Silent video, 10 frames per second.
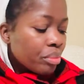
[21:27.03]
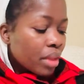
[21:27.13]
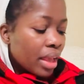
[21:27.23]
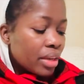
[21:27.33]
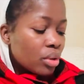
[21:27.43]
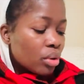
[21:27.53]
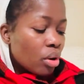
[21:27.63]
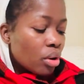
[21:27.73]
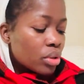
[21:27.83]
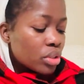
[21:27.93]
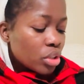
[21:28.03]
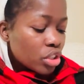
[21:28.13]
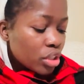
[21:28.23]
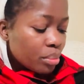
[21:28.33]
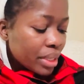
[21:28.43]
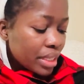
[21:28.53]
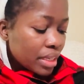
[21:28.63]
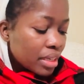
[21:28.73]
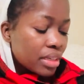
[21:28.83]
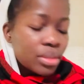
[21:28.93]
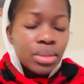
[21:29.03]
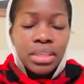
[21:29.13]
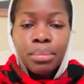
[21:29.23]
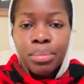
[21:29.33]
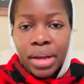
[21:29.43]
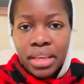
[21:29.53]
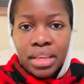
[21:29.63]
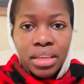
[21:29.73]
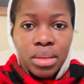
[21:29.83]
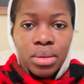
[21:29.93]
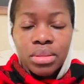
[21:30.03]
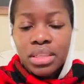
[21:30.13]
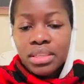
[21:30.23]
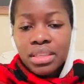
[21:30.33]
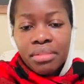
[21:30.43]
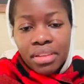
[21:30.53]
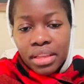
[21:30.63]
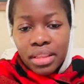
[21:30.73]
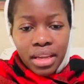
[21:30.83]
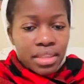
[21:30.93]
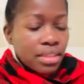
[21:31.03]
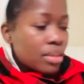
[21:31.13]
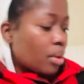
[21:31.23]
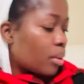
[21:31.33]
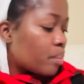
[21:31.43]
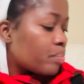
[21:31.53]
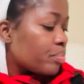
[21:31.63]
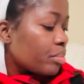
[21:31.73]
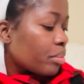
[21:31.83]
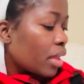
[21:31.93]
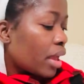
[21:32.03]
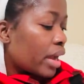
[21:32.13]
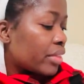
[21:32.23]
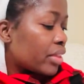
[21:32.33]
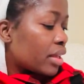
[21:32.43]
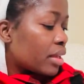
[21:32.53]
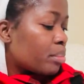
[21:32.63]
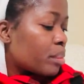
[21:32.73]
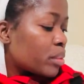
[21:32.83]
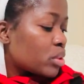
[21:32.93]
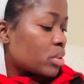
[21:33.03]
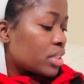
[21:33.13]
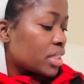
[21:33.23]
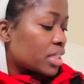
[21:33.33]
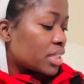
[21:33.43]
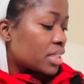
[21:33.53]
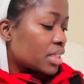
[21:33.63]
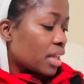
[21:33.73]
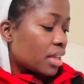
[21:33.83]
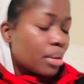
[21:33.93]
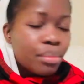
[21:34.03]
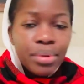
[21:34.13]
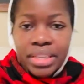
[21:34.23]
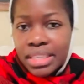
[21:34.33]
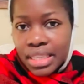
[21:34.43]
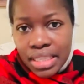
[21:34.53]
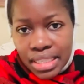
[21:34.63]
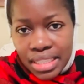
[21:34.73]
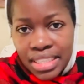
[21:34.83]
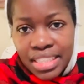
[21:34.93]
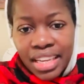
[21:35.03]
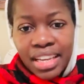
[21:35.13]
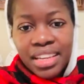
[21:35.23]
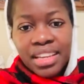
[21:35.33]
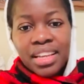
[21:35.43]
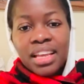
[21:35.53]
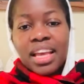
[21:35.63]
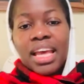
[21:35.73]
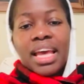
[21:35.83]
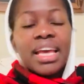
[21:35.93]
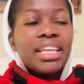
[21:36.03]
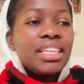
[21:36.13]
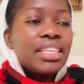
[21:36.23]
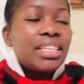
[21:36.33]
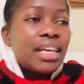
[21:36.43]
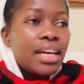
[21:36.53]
and you go on social media, you see breaking news and stuff like that. So I think people should just embrace this, yeah. And